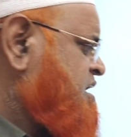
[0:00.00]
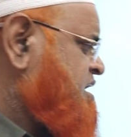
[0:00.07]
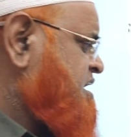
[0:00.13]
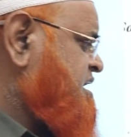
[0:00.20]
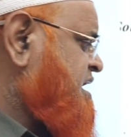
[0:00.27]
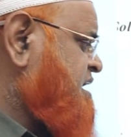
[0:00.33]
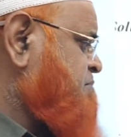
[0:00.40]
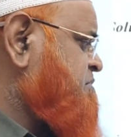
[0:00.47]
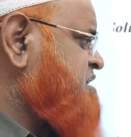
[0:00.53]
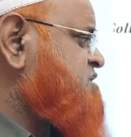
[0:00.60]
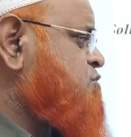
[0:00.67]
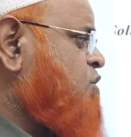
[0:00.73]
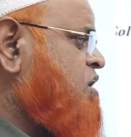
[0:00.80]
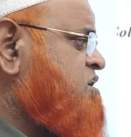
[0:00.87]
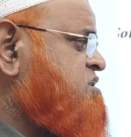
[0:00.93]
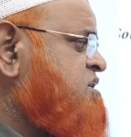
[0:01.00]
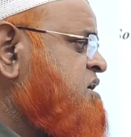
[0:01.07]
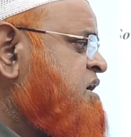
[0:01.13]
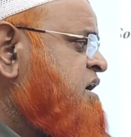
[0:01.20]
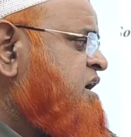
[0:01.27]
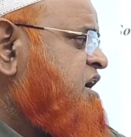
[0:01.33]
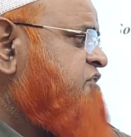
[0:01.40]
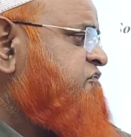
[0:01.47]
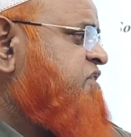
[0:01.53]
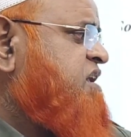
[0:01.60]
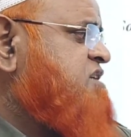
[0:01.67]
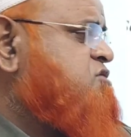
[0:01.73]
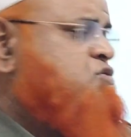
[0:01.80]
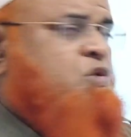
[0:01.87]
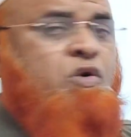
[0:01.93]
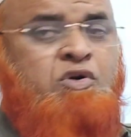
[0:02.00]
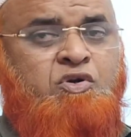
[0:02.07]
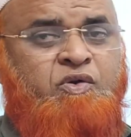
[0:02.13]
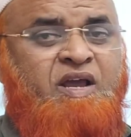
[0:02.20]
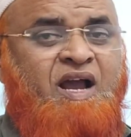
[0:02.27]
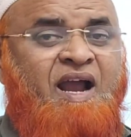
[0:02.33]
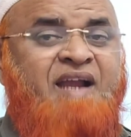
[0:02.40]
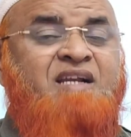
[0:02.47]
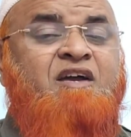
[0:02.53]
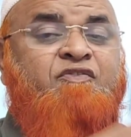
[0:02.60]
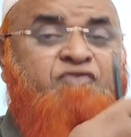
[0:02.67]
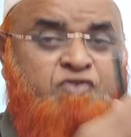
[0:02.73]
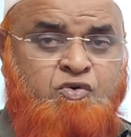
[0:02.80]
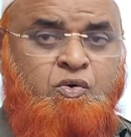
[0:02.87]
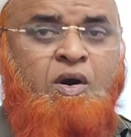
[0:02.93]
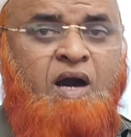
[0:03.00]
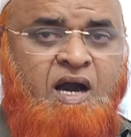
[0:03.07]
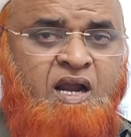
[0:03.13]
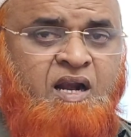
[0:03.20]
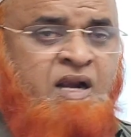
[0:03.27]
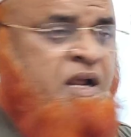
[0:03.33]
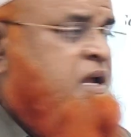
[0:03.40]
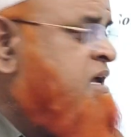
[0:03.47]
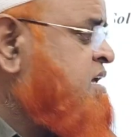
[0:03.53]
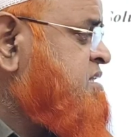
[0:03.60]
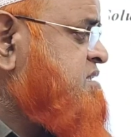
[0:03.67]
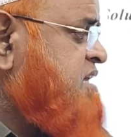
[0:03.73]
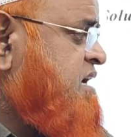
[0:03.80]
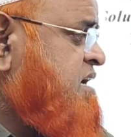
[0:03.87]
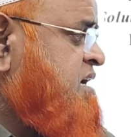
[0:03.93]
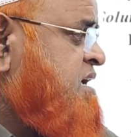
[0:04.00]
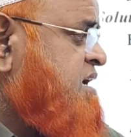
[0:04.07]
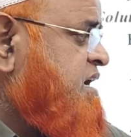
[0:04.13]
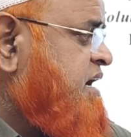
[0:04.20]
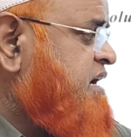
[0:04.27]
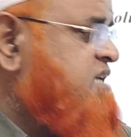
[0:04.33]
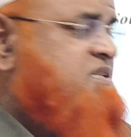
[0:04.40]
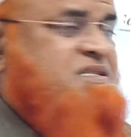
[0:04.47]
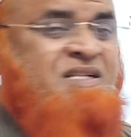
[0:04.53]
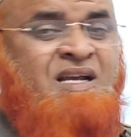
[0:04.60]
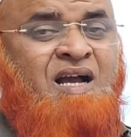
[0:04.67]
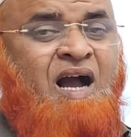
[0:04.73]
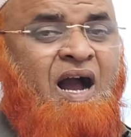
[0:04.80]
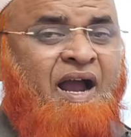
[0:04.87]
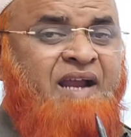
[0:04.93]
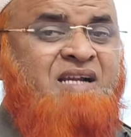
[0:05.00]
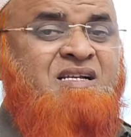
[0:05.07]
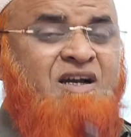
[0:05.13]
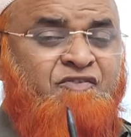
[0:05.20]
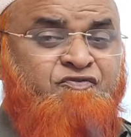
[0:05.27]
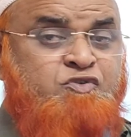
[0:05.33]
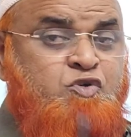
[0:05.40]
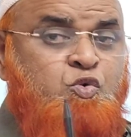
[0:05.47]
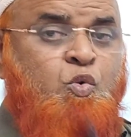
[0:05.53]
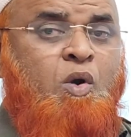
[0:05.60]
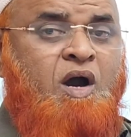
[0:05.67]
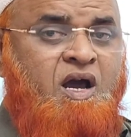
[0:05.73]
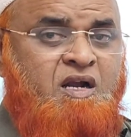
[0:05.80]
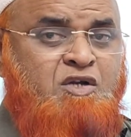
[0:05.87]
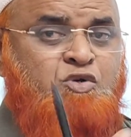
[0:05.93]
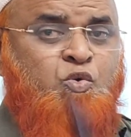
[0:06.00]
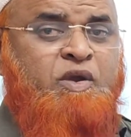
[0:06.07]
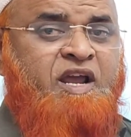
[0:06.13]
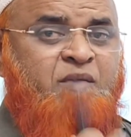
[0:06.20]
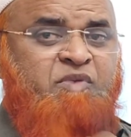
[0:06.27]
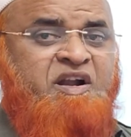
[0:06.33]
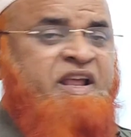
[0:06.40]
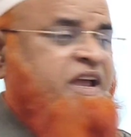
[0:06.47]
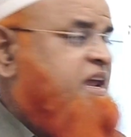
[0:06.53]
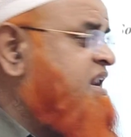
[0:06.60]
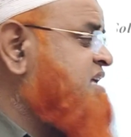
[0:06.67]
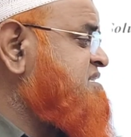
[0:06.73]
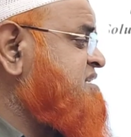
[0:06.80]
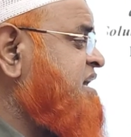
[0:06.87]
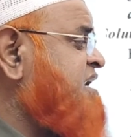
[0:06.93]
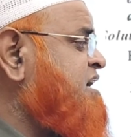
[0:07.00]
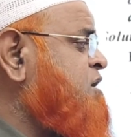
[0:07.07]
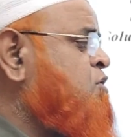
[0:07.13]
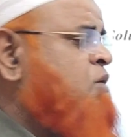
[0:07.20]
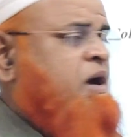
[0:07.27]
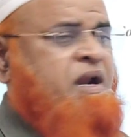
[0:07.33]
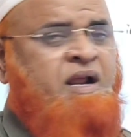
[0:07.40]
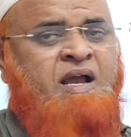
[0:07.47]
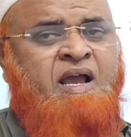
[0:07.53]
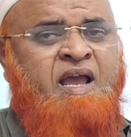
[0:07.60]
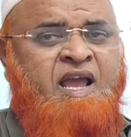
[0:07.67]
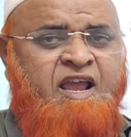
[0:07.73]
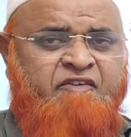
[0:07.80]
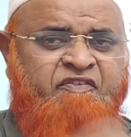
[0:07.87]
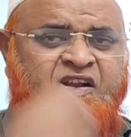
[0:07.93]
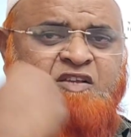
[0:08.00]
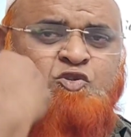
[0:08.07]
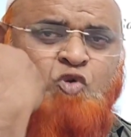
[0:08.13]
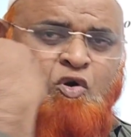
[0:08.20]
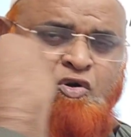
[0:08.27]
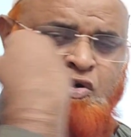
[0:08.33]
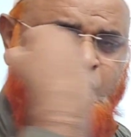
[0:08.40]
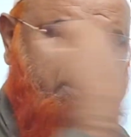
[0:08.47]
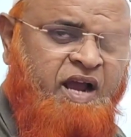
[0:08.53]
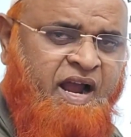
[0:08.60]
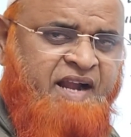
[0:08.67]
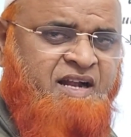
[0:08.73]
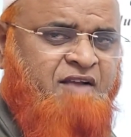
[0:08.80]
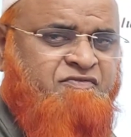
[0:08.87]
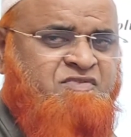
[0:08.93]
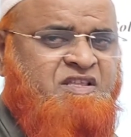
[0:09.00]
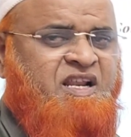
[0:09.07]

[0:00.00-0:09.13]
N means what? If it is thrown to a height of 2r, then it is height of 2r. 2 can be taken as n into r. If it is thrown to a height of